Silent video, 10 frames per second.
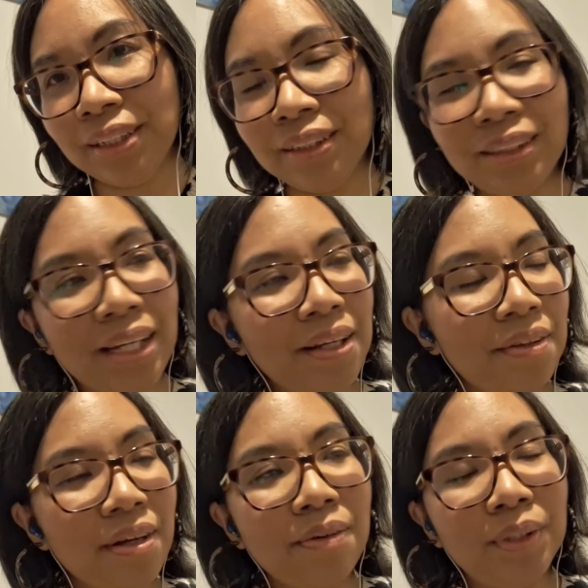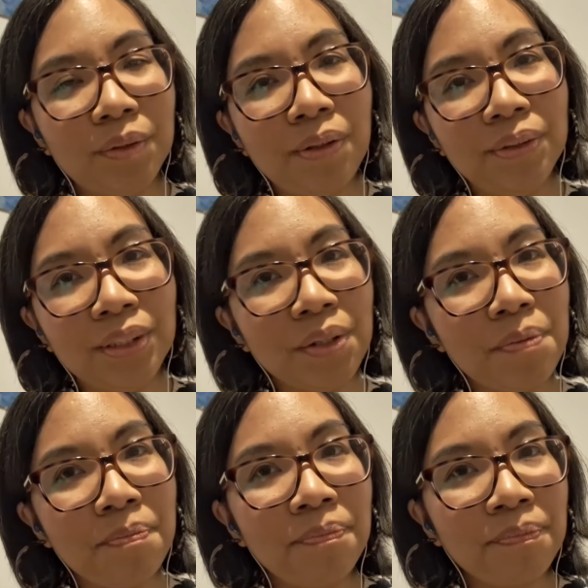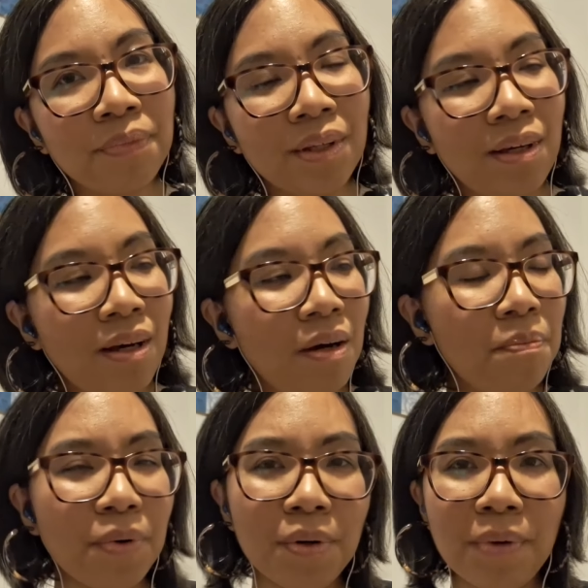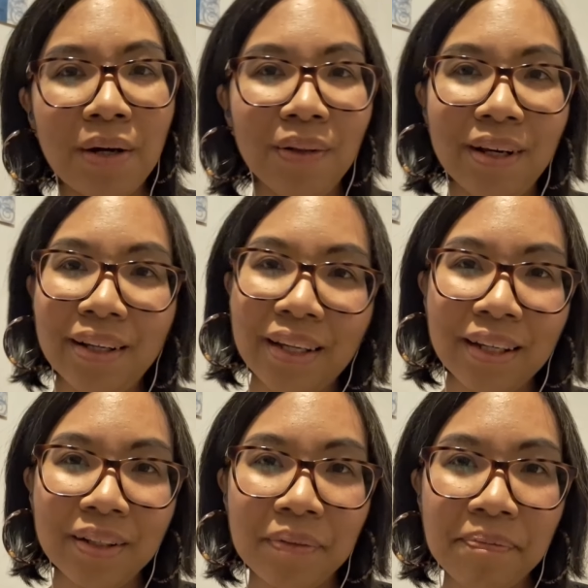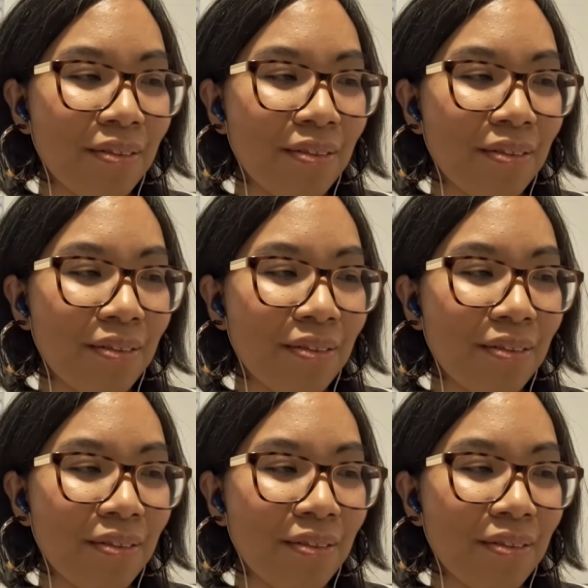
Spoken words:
The second year was also more about learning.